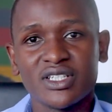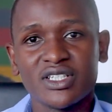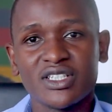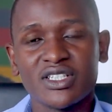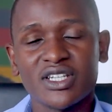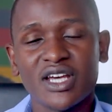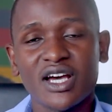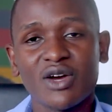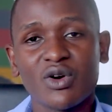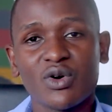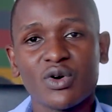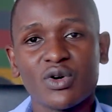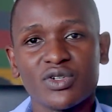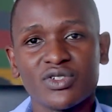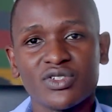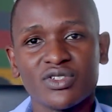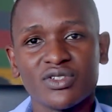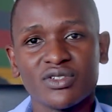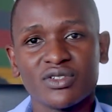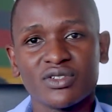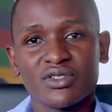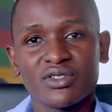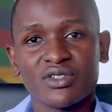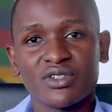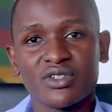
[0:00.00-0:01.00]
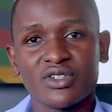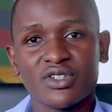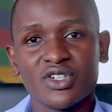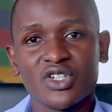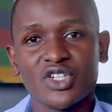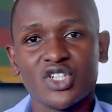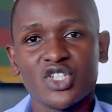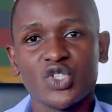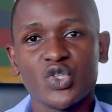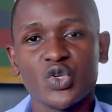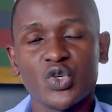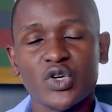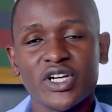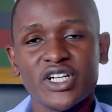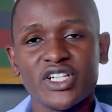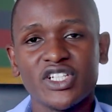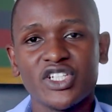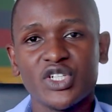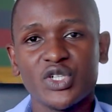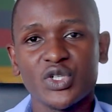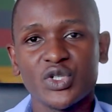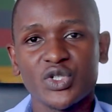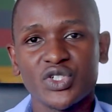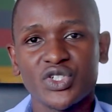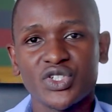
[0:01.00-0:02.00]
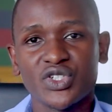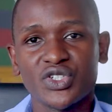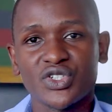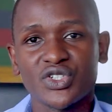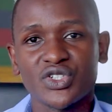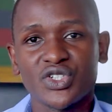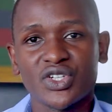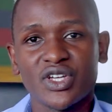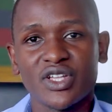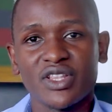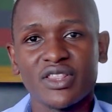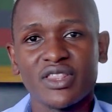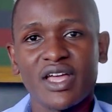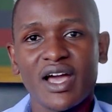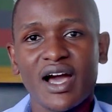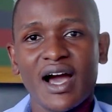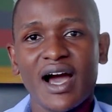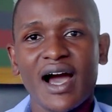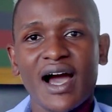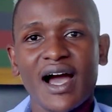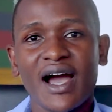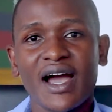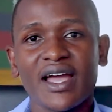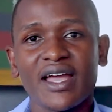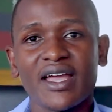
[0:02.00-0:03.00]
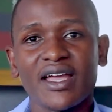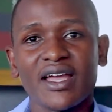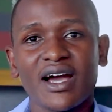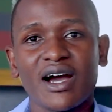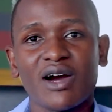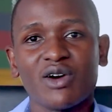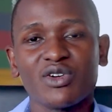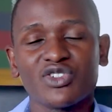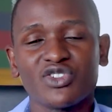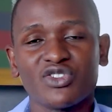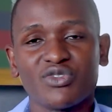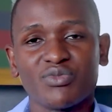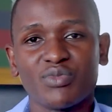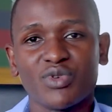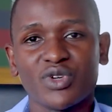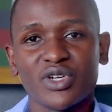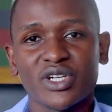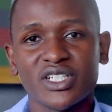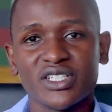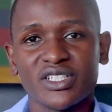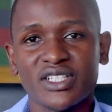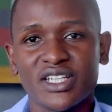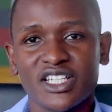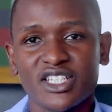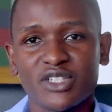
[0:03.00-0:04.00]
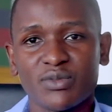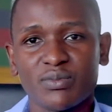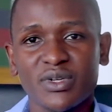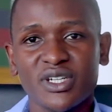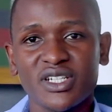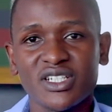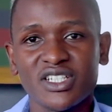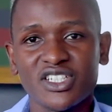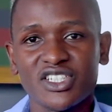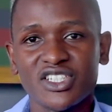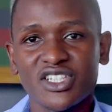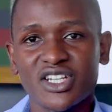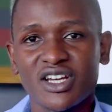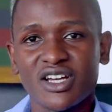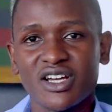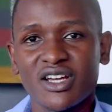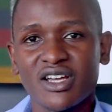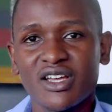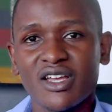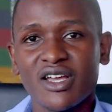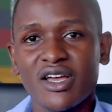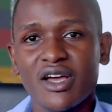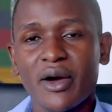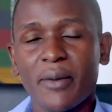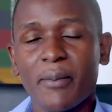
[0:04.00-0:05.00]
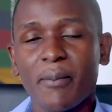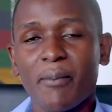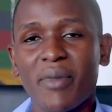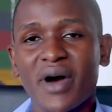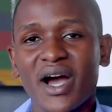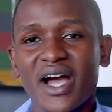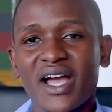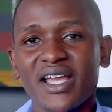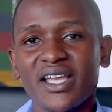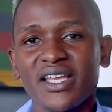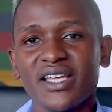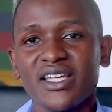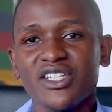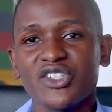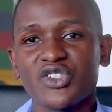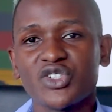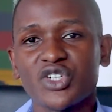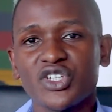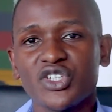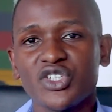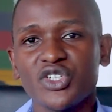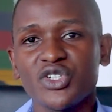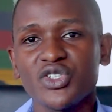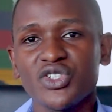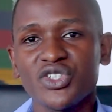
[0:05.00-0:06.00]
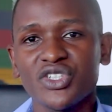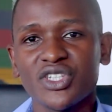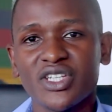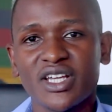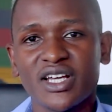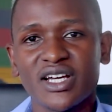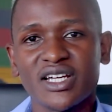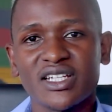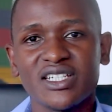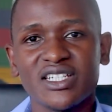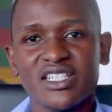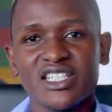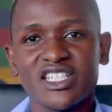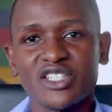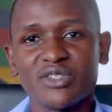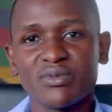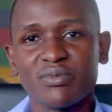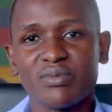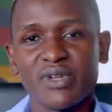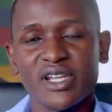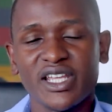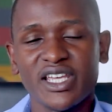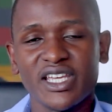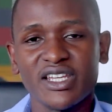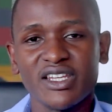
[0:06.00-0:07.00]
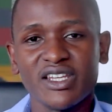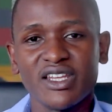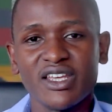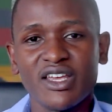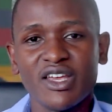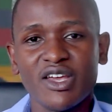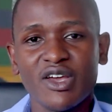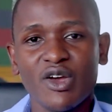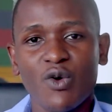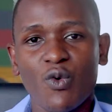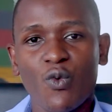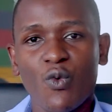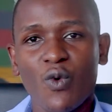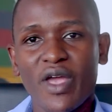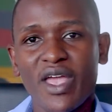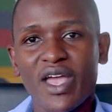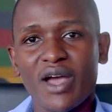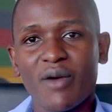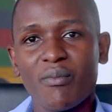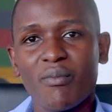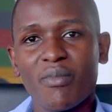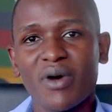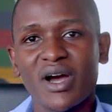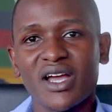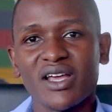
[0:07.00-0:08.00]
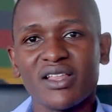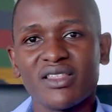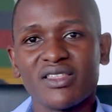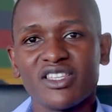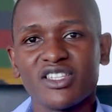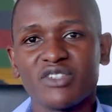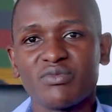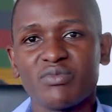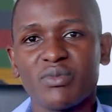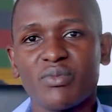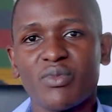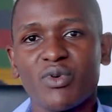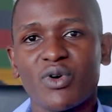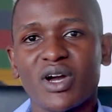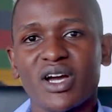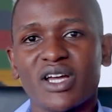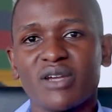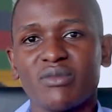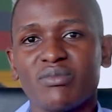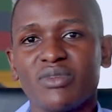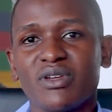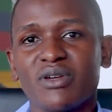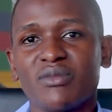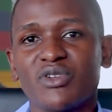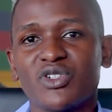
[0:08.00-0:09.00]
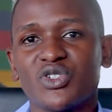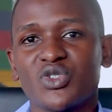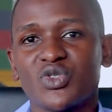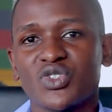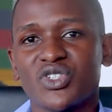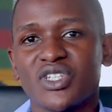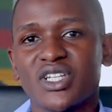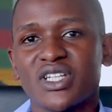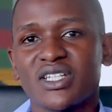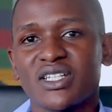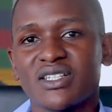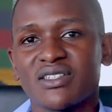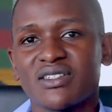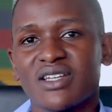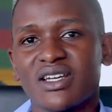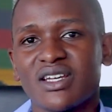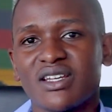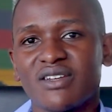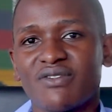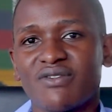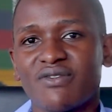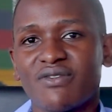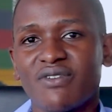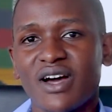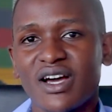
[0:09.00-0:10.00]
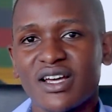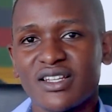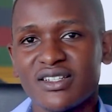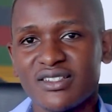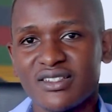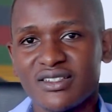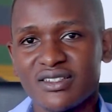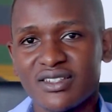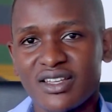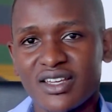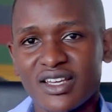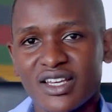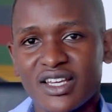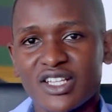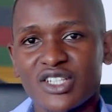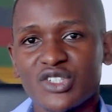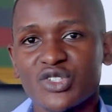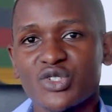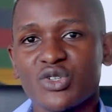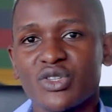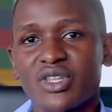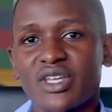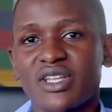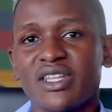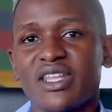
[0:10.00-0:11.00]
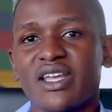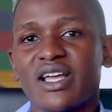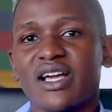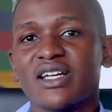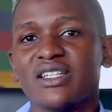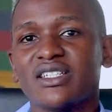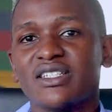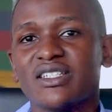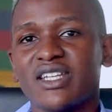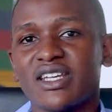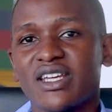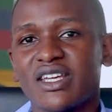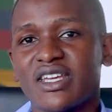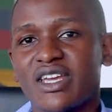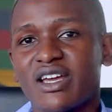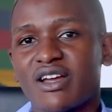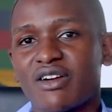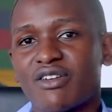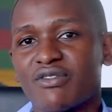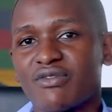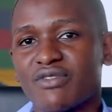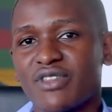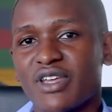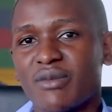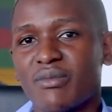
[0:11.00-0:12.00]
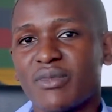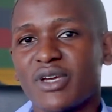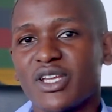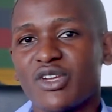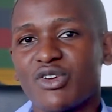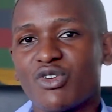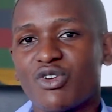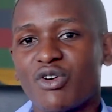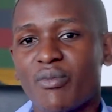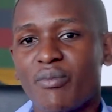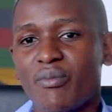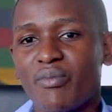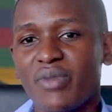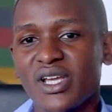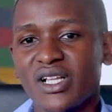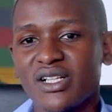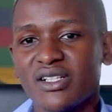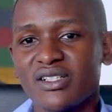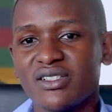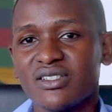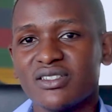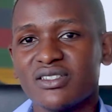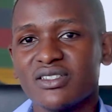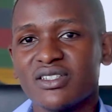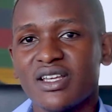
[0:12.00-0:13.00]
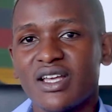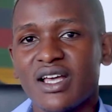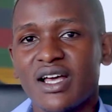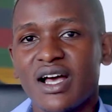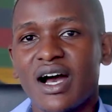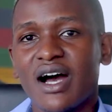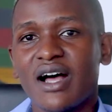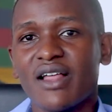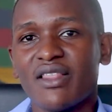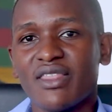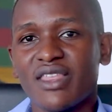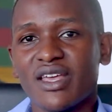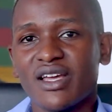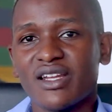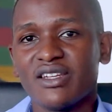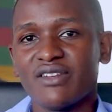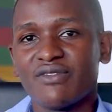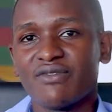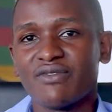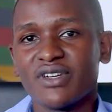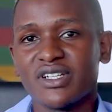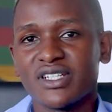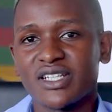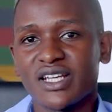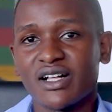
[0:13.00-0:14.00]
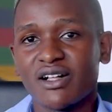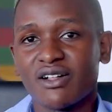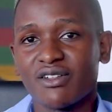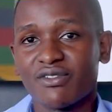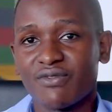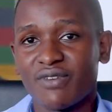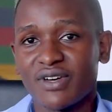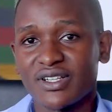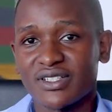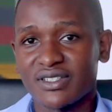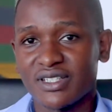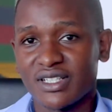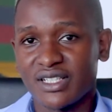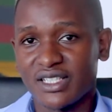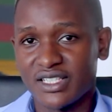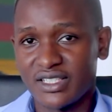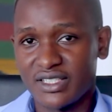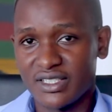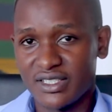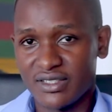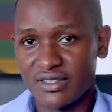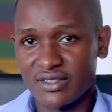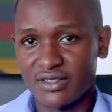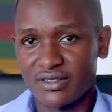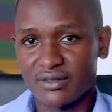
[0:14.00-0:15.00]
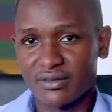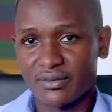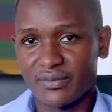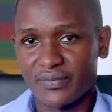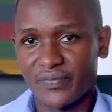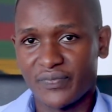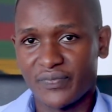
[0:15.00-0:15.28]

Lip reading: tackles to reduce the high out-of-pocket expenditure by introducing a discipline whereby these people can be able to set aside funds so that they can take care of their medical bills at their different health facilities.